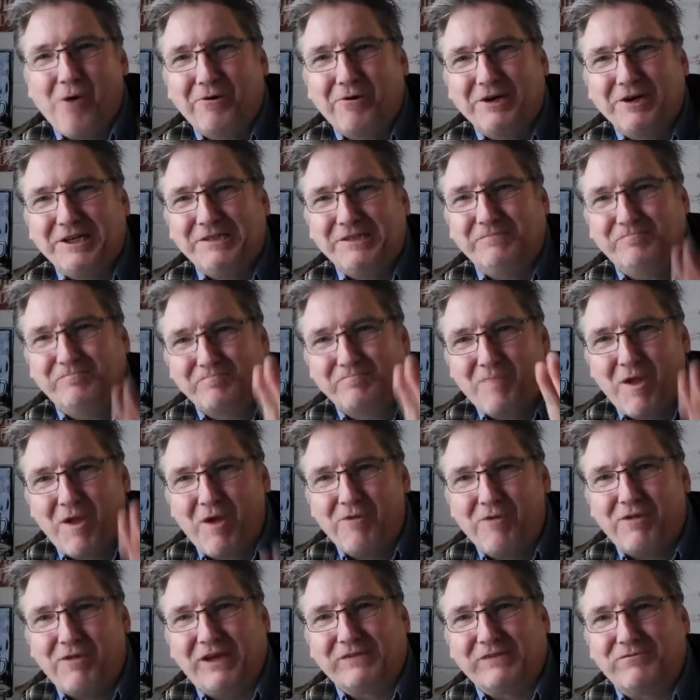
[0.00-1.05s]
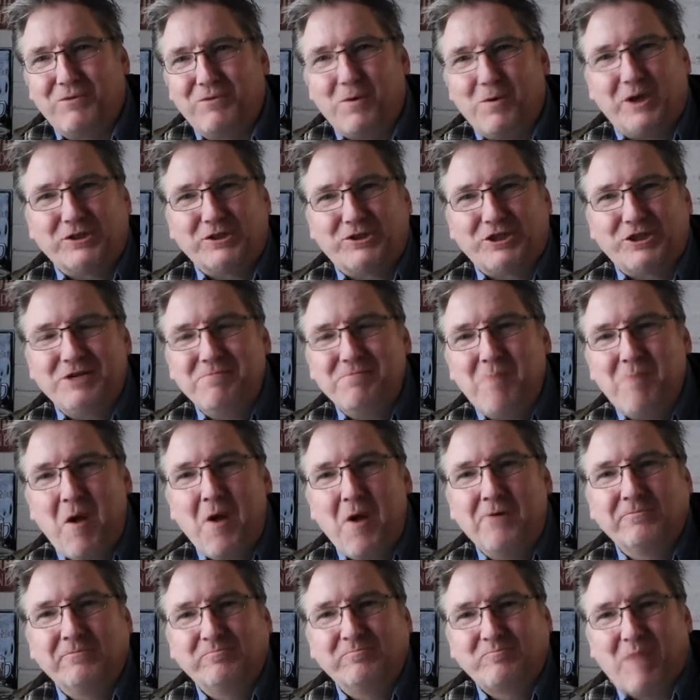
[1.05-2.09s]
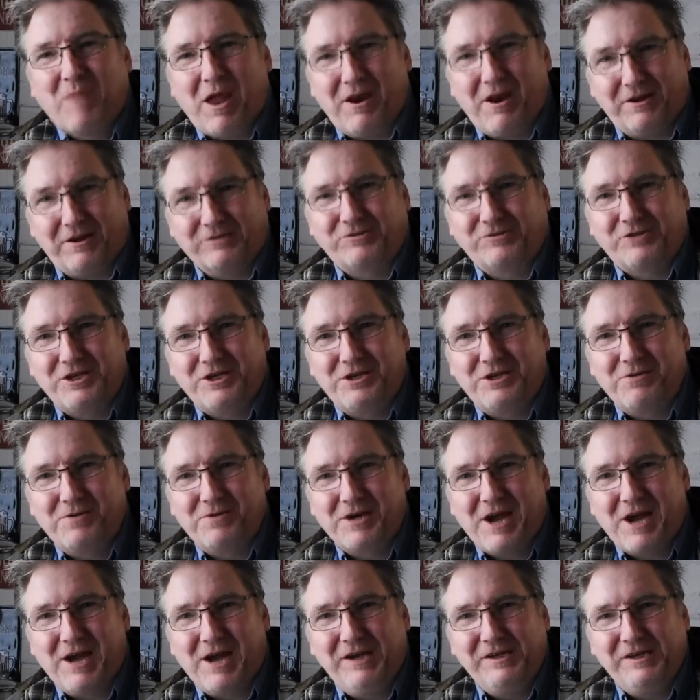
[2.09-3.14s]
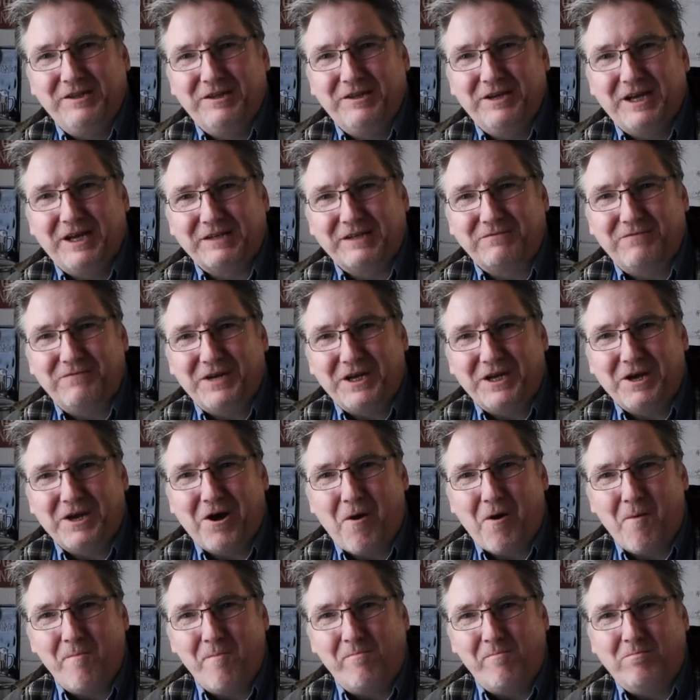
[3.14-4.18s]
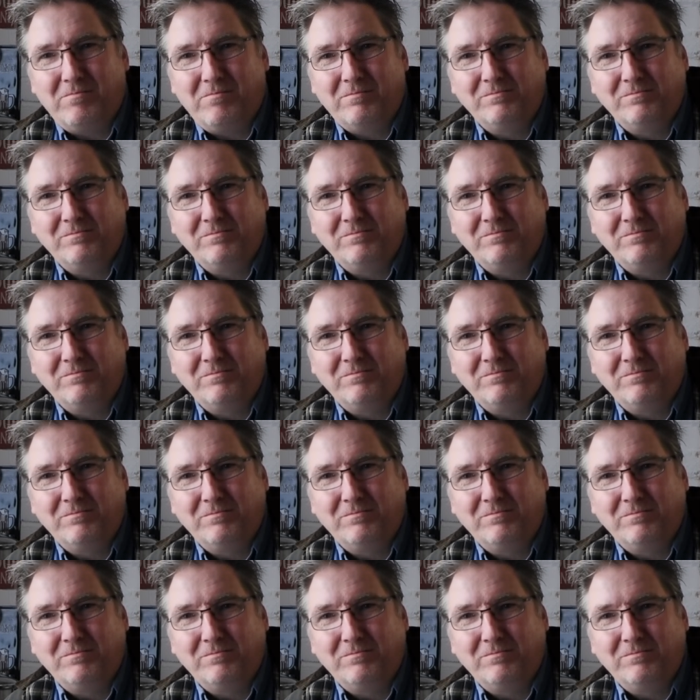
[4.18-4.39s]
Okay, thanks for watching, and I'll see you again in the next video.